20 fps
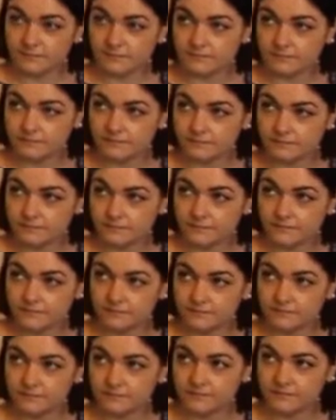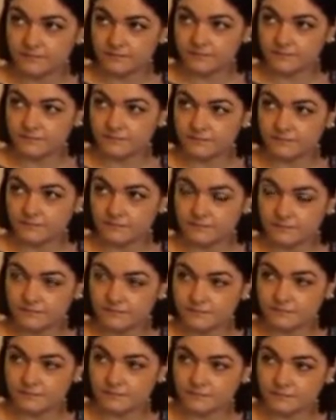
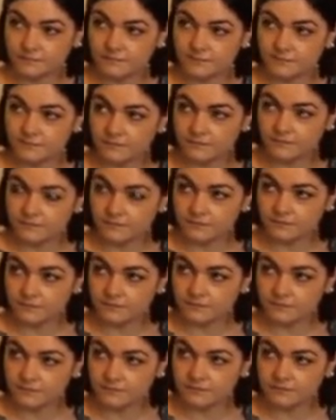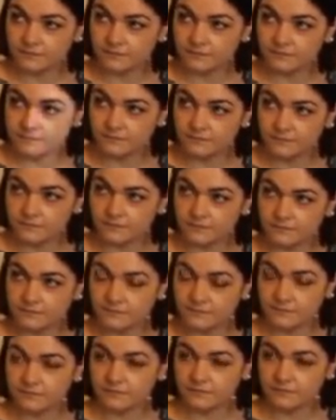
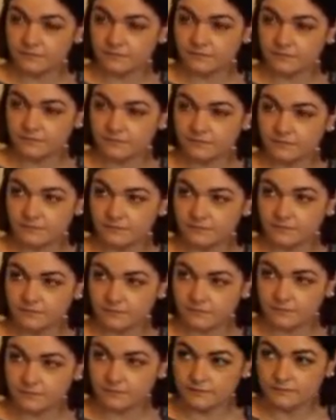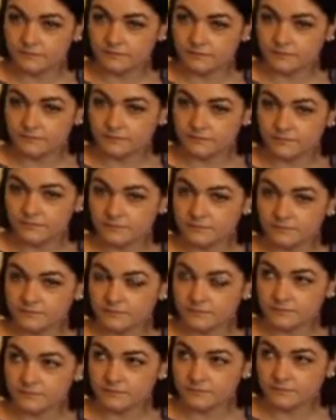
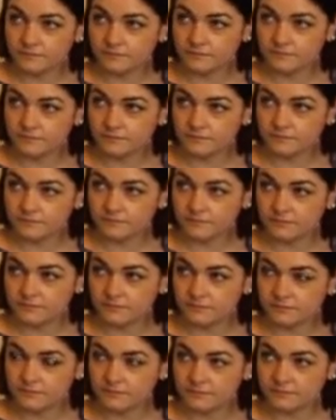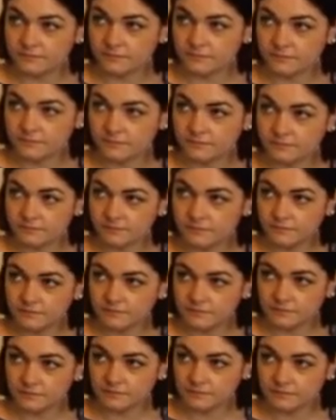(not speaking)